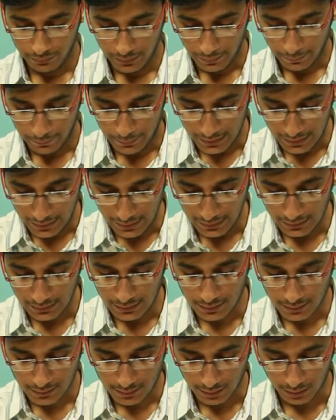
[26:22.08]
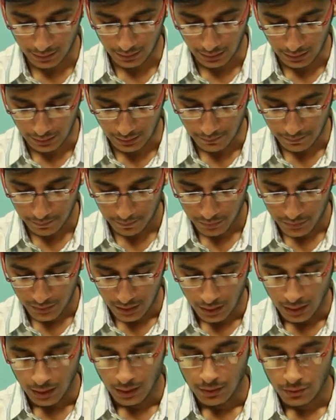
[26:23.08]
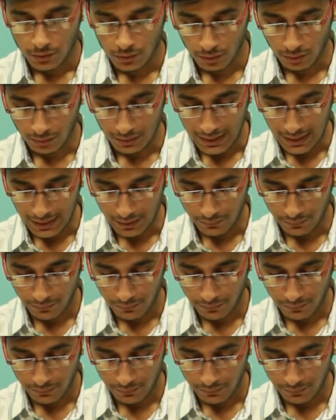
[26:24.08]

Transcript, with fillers: we are building this circuit so that